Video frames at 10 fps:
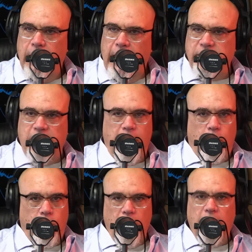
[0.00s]
He's done a
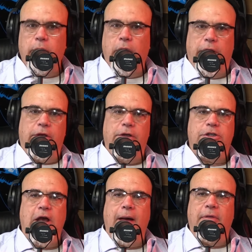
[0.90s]
really really good
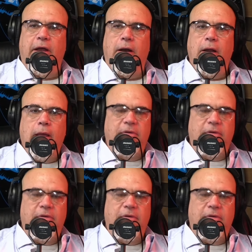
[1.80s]
job there.